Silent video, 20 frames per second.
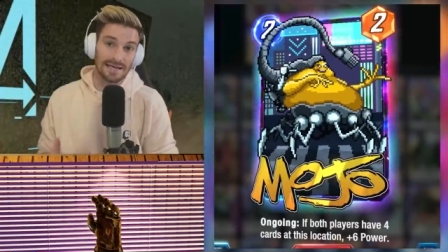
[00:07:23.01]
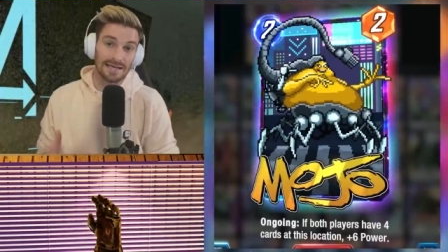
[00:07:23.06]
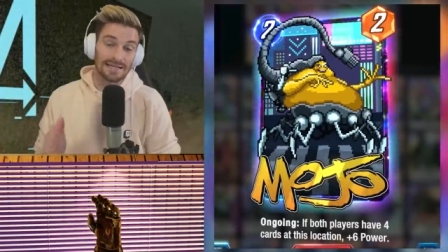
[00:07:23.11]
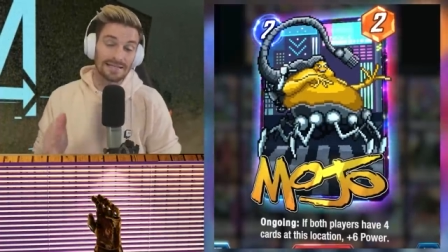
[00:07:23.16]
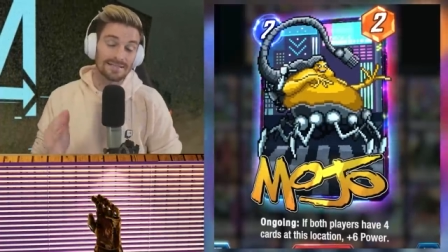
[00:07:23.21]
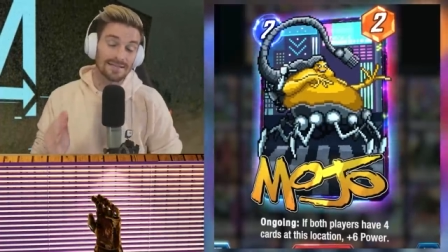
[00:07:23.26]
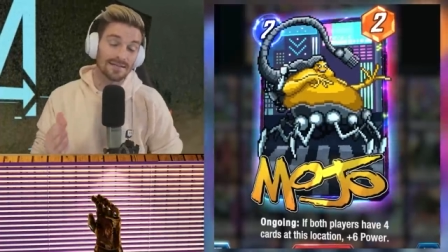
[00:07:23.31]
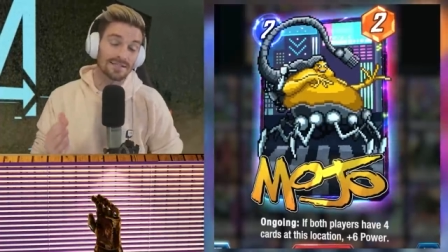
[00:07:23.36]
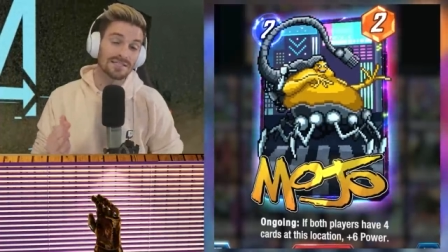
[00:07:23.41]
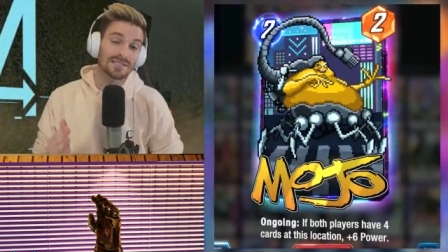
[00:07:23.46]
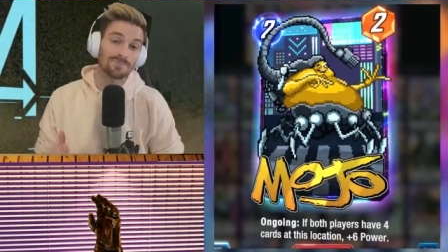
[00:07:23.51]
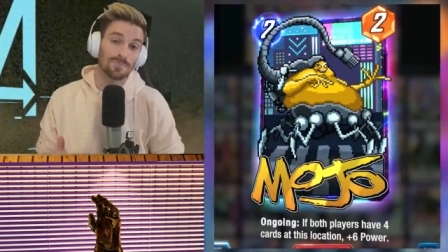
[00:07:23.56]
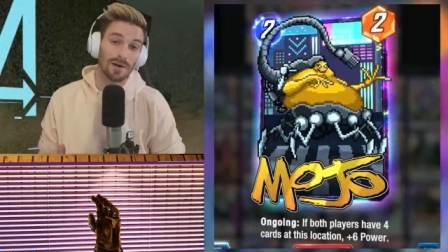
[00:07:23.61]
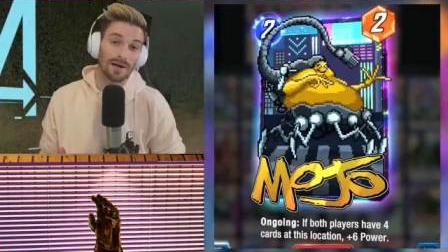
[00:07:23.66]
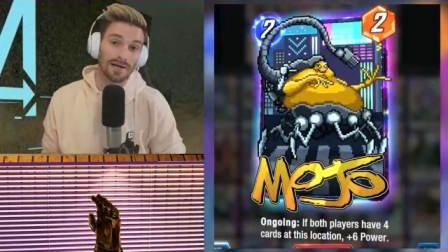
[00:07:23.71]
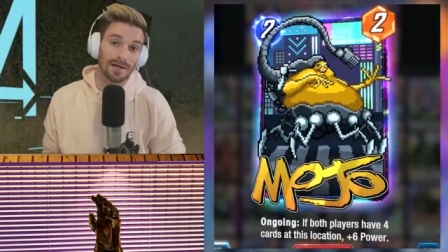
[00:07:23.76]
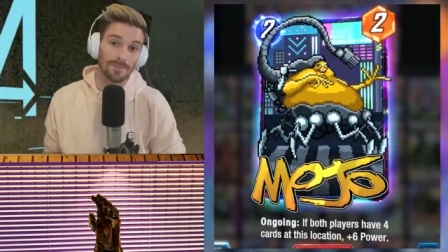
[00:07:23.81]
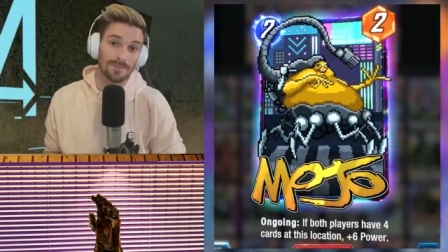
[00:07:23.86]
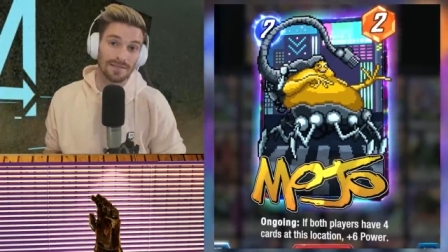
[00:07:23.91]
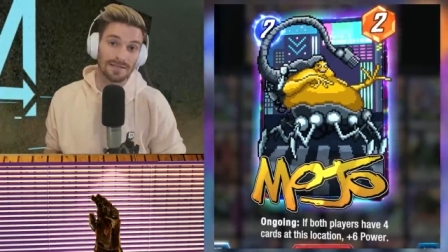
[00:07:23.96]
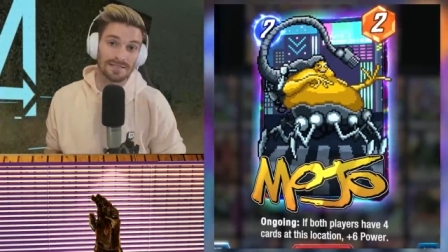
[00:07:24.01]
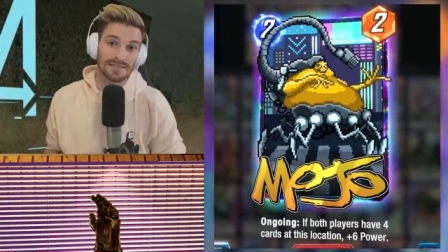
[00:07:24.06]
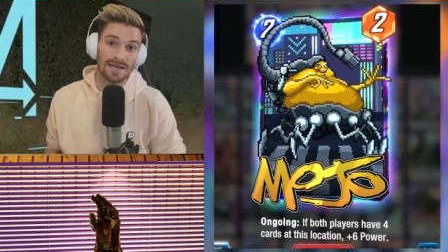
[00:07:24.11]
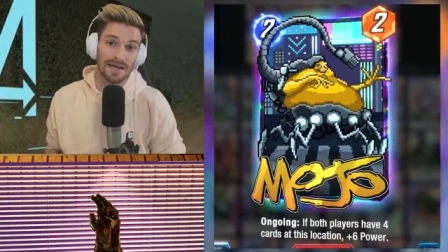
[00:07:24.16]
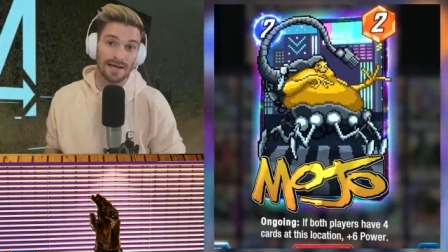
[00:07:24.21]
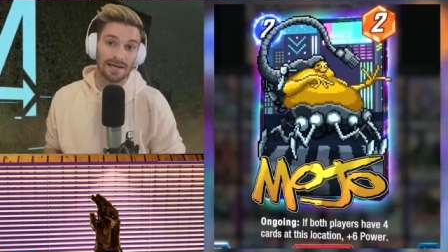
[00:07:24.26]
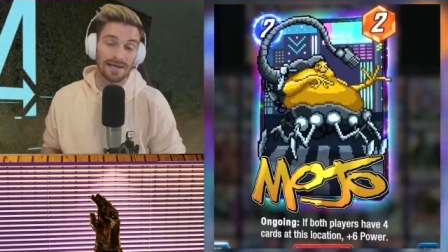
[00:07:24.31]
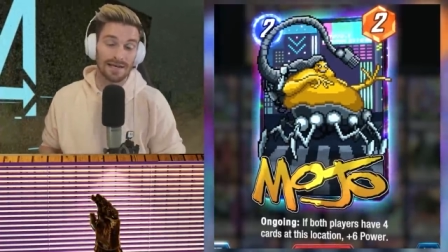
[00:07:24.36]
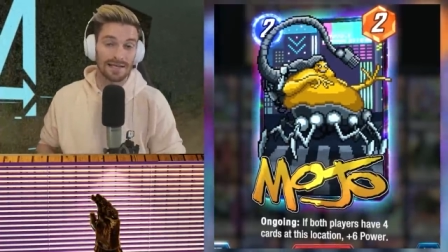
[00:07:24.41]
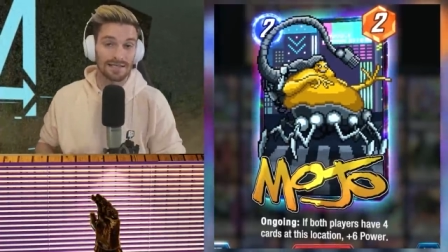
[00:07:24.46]
and he does spike up the
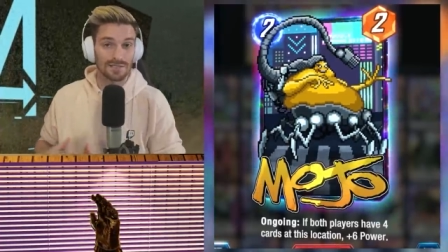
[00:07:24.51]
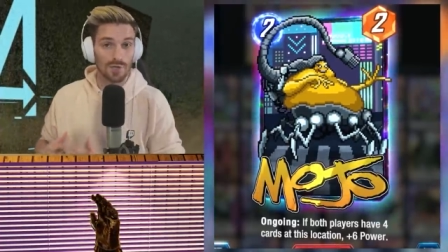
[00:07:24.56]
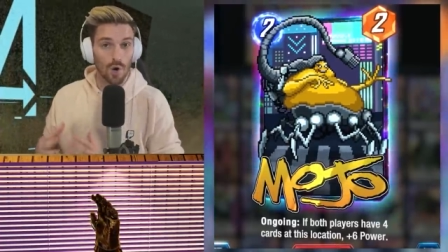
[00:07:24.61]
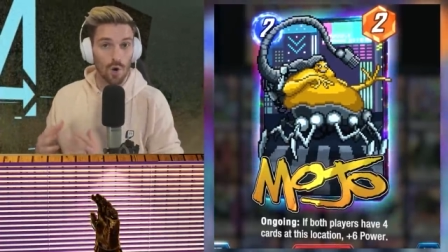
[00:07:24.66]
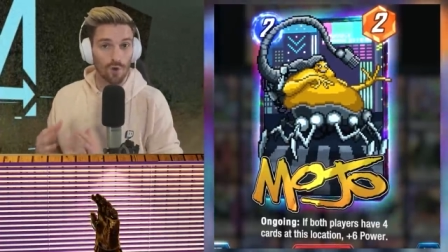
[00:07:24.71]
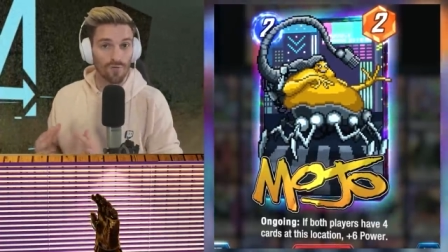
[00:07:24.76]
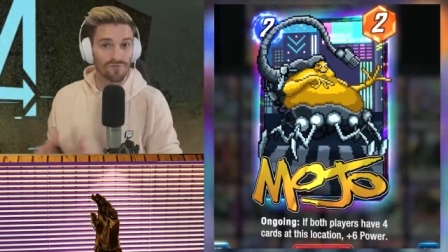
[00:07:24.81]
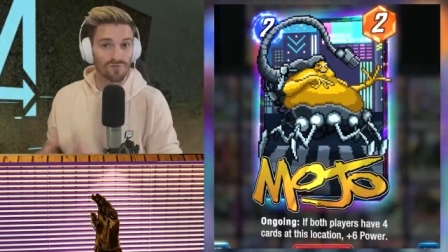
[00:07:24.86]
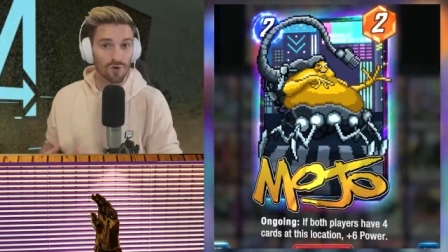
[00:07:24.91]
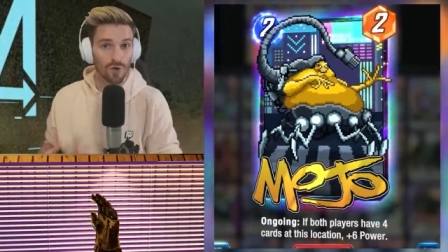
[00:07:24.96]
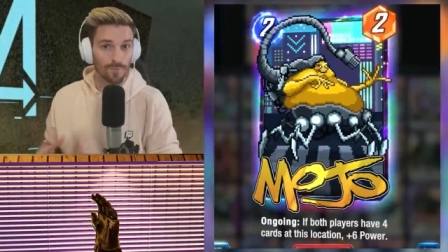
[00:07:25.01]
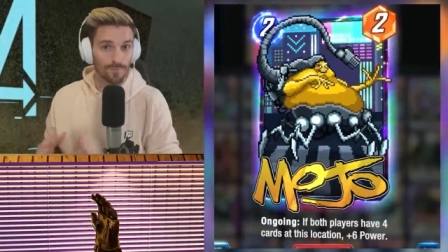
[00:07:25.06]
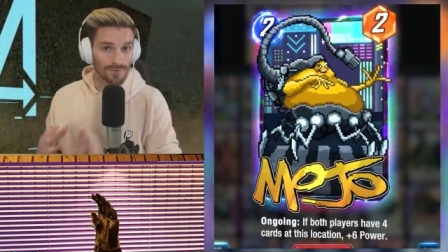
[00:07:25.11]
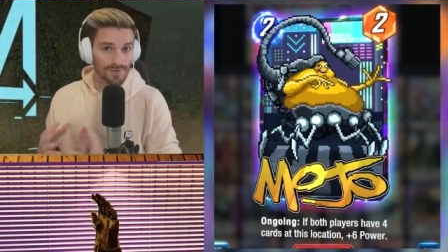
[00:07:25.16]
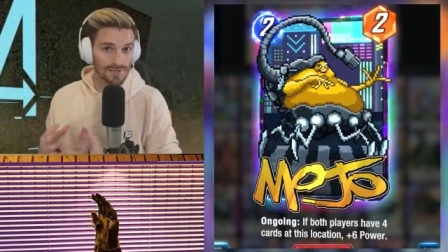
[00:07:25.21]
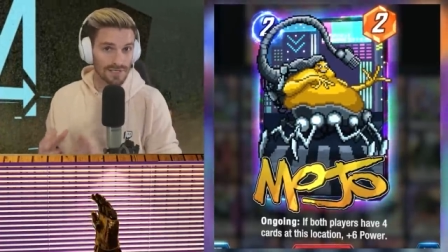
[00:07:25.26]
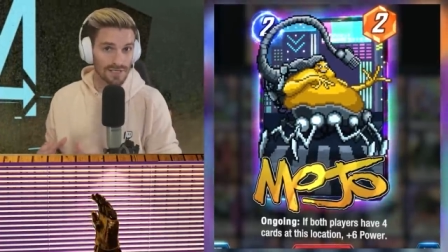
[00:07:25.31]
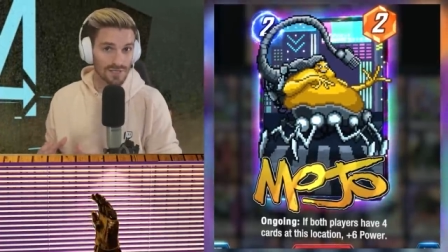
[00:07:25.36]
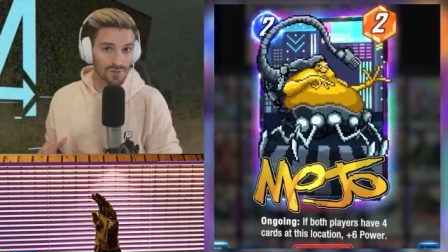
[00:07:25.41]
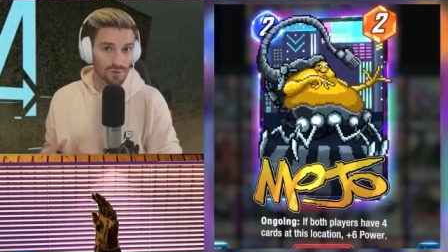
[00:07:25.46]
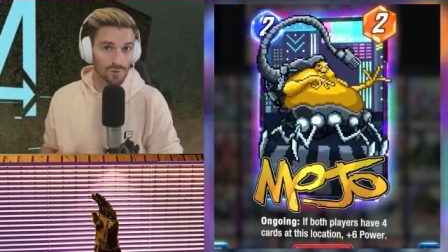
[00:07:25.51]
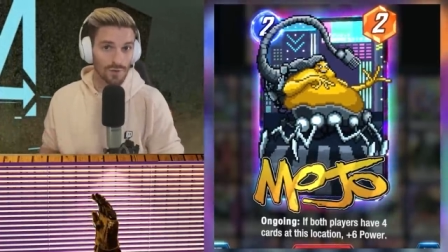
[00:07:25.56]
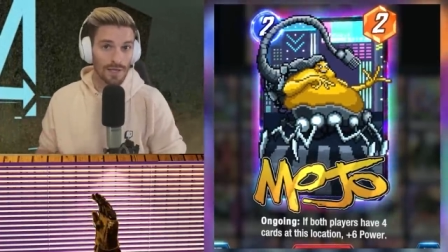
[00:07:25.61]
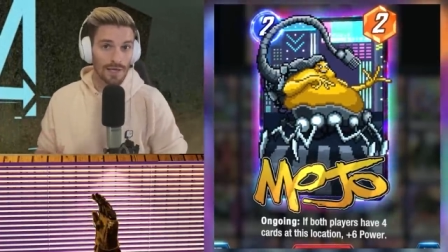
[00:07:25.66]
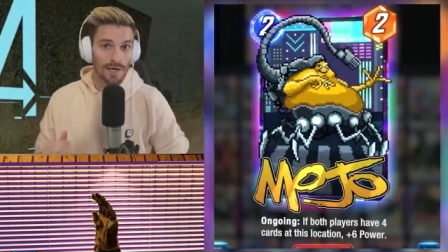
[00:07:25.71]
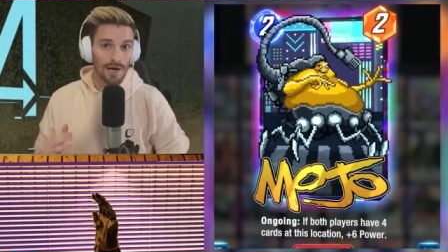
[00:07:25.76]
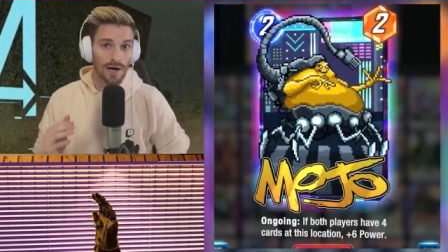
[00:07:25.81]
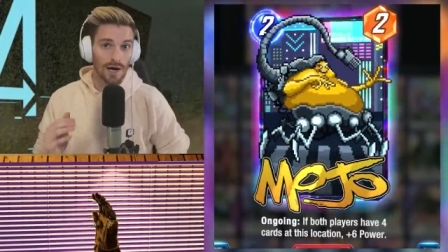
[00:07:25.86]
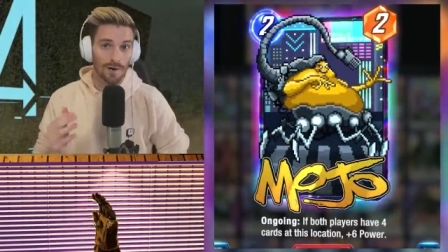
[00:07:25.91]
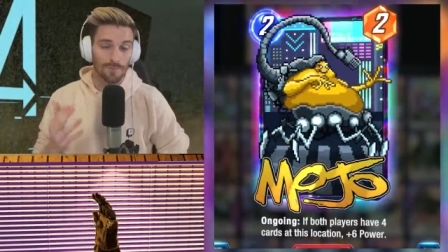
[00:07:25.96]
deck and its overall potential
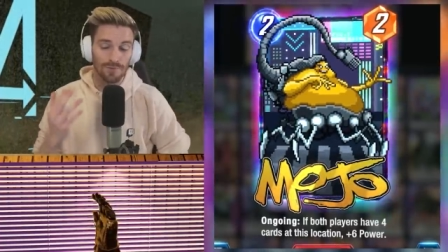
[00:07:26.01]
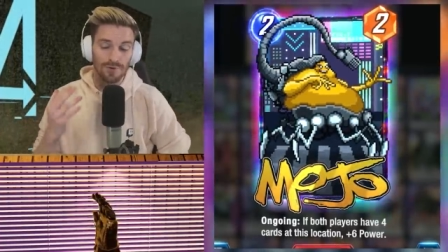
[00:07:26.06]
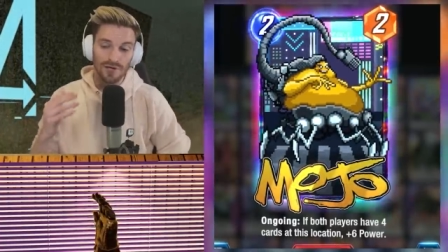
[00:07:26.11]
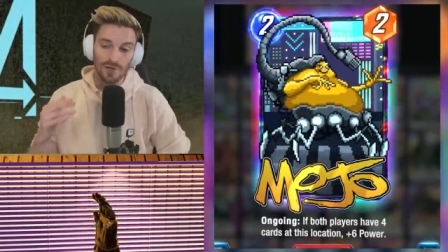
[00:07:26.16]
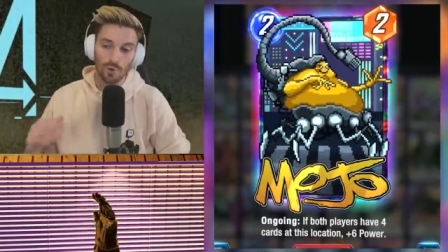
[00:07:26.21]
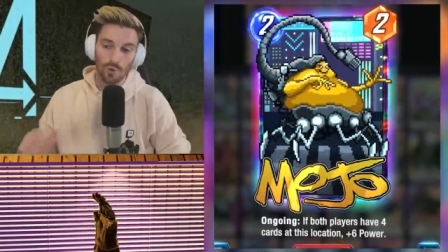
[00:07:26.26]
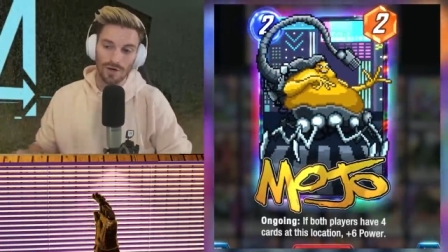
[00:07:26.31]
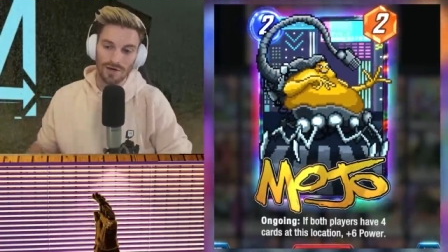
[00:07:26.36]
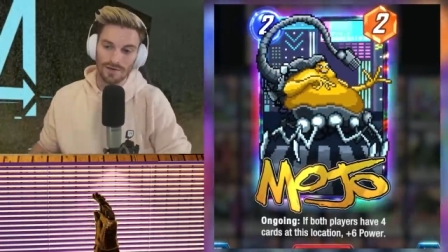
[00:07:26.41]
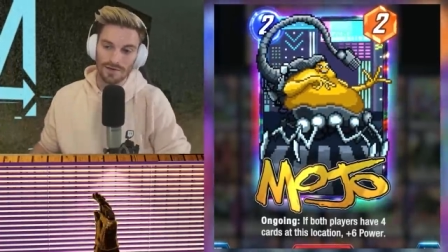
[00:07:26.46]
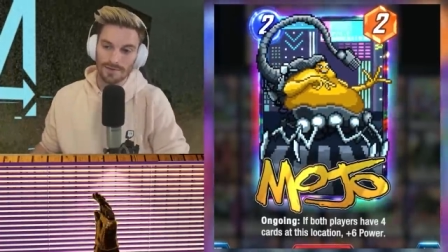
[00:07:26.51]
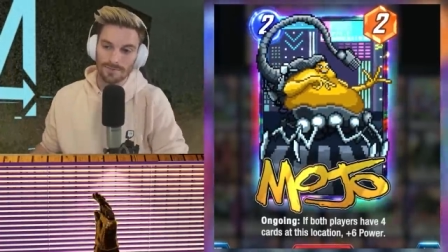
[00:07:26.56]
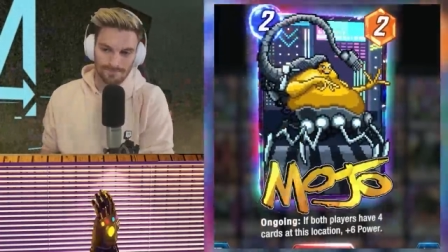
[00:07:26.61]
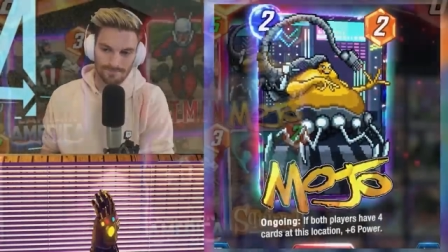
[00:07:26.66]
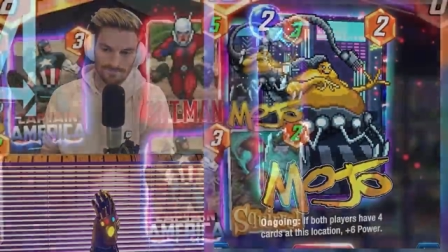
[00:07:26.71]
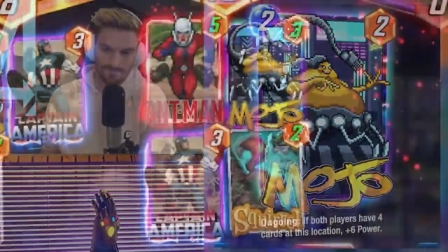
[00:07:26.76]
uh, pretty quickly.